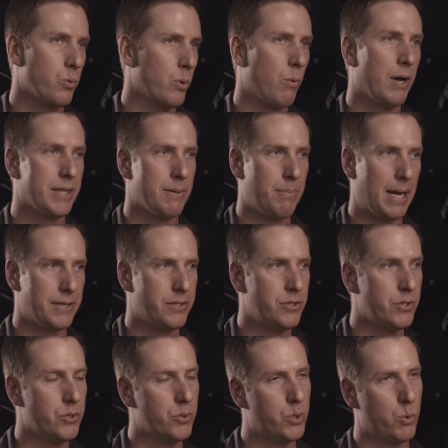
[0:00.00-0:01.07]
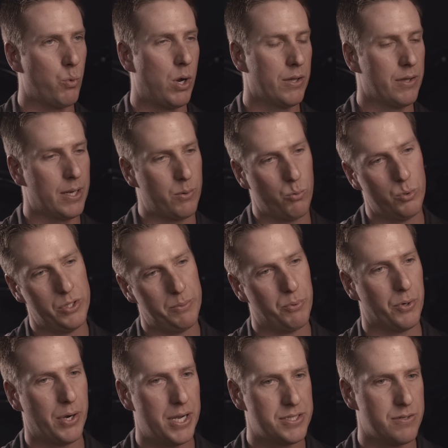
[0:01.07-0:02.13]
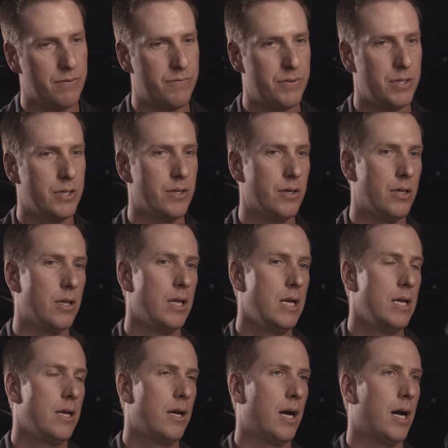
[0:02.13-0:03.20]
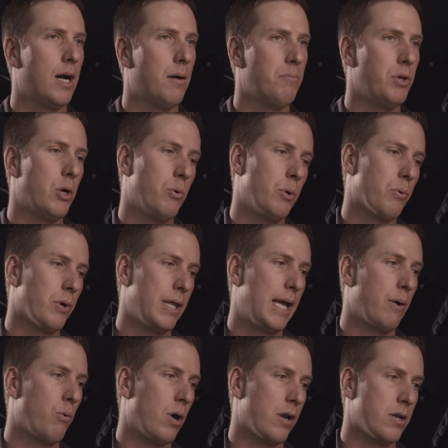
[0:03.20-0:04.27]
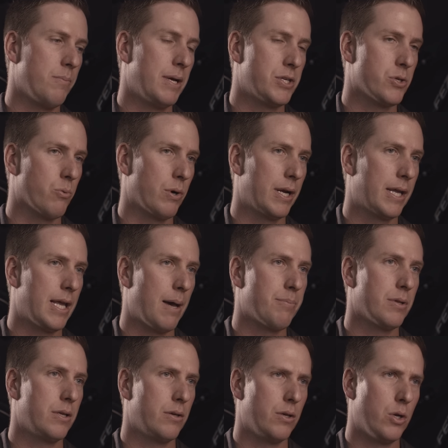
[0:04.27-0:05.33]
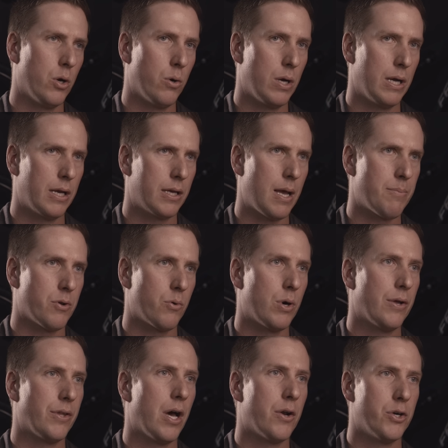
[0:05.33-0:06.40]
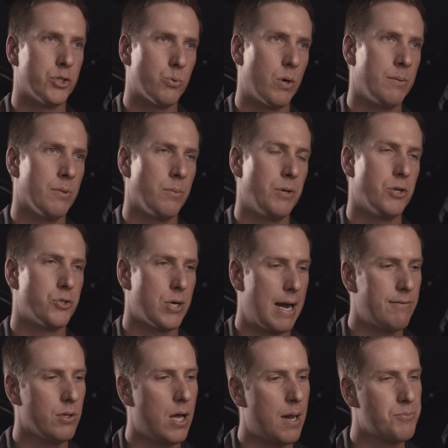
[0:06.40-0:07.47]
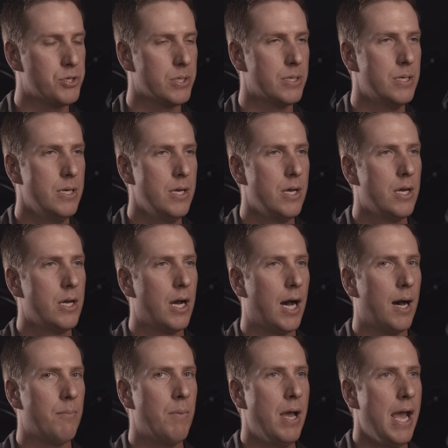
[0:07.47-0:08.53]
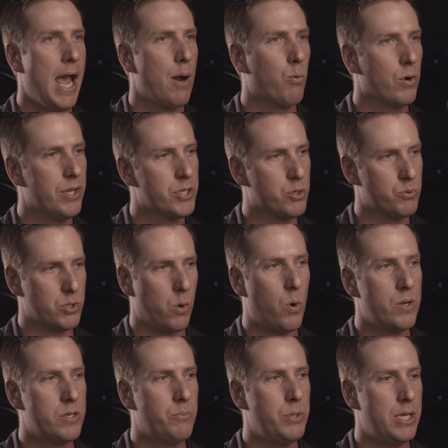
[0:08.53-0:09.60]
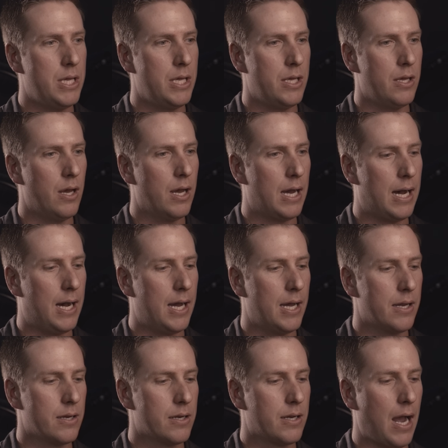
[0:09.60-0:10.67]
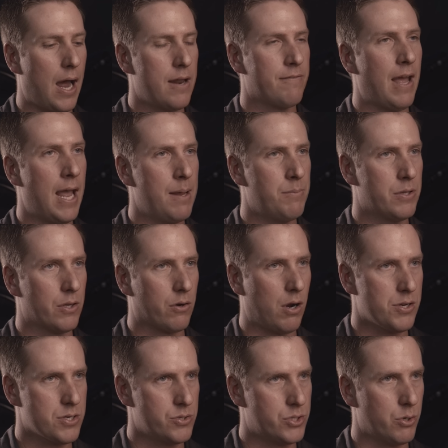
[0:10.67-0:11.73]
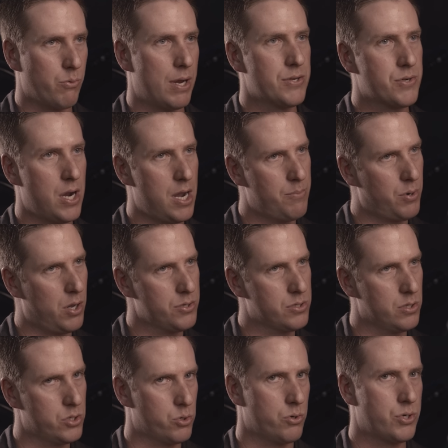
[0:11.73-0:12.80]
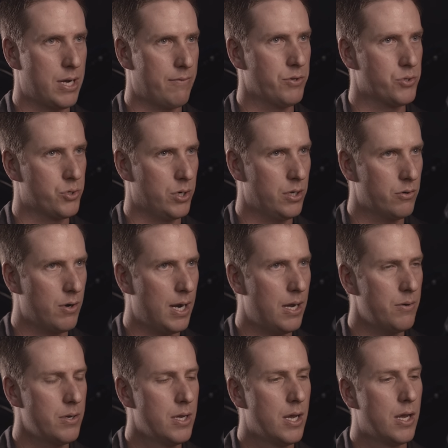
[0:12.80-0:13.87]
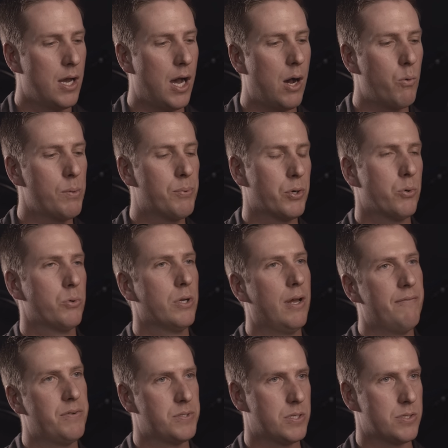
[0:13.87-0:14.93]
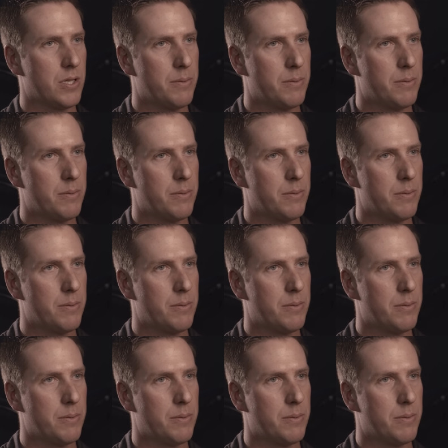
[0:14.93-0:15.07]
did we want the bike to do? Do you want like a really progressive feel? You know, we really wanted to make sure we kept it around the 120 millimeter travel option. And where this was going to be kind of aimed at the cross country race crowd, but also the short travel trail crowd, we put a real emphasis